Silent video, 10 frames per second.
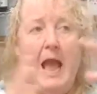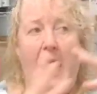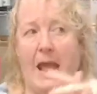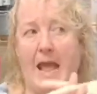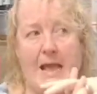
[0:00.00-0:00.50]

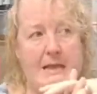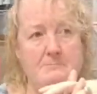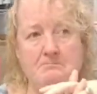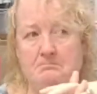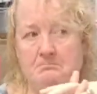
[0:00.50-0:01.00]

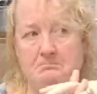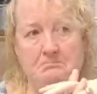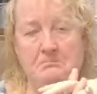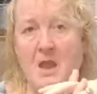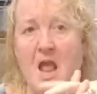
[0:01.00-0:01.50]
and
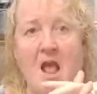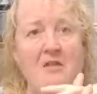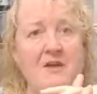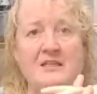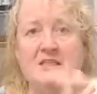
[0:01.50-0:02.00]

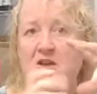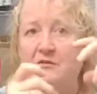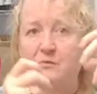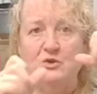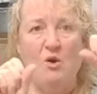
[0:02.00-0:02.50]
that
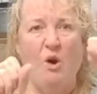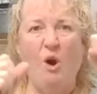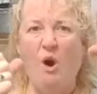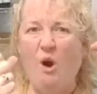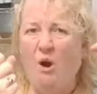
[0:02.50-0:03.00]
stuff was
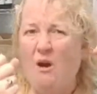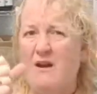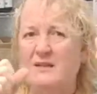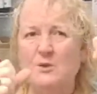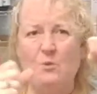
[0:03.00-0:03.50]
hard
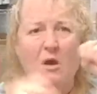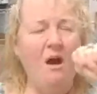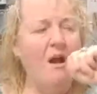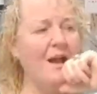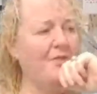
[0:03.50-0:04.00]
as a
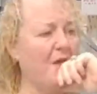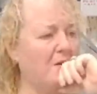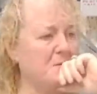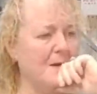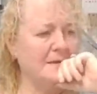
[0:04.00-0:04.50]
rock. I
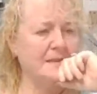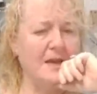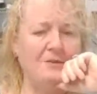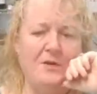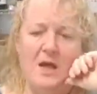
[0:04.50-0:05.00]
thought to
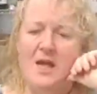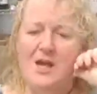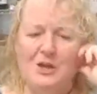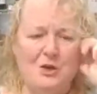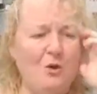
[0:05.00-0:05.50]
myself,
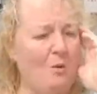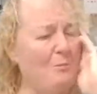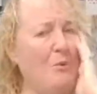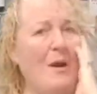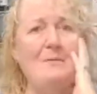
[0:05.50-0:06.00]
you're gonna
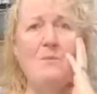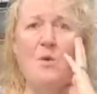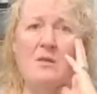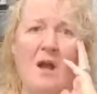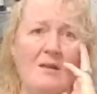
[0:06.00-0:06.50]
break
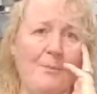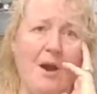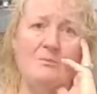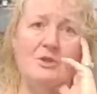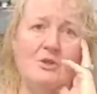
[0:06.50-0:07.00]
more
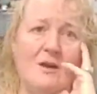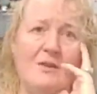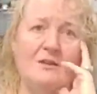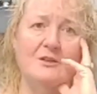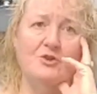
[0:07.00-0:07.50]
lollipops
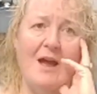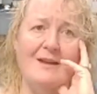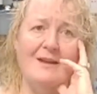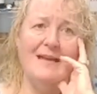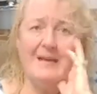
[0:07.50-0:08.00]
than to try
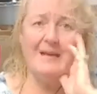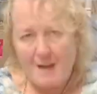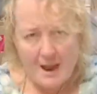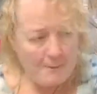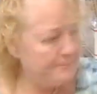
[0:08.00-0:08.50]
to take them
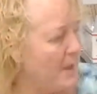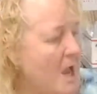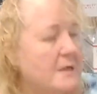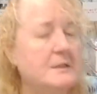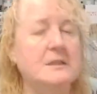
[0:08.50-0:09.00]
out.
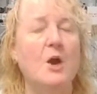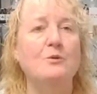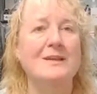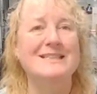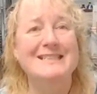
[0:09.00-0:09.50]
So
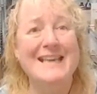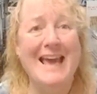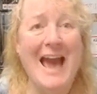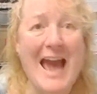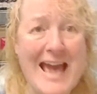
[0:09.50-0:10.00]
this
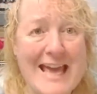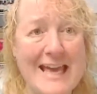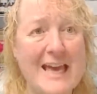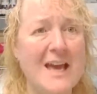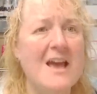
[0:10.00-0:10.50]

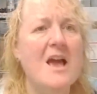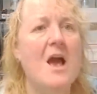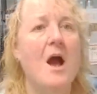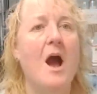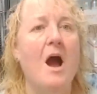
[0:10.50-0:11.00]
cake
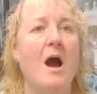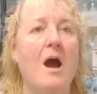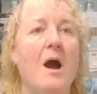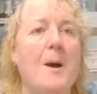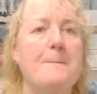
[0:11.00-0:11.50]

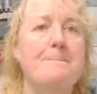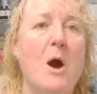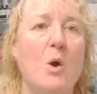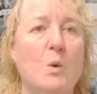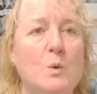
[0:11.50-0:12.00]

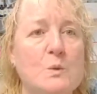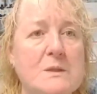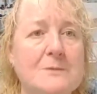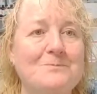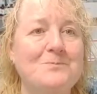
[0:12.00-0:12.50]

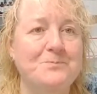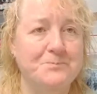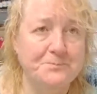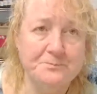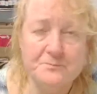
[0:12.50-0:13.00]
molds,
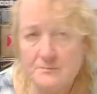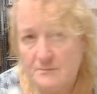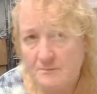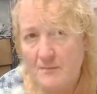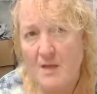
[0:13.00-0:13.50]

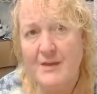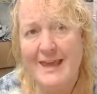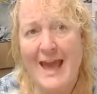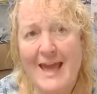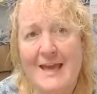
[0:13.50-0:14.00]
the
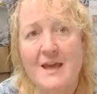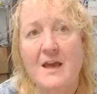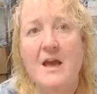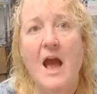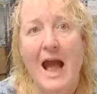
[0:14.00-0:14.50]
cake,
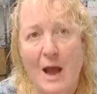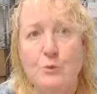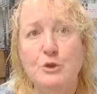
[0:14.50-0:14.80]
I will